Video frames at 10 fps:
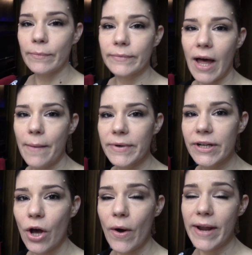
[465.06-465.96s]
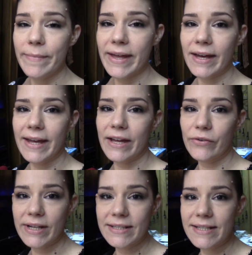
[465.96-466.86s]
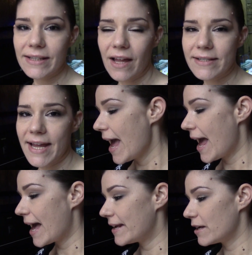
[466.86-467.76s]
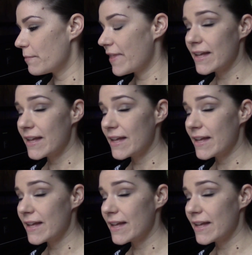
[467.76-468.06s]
Um, I'm going to go ahead and make a green tea latte and um,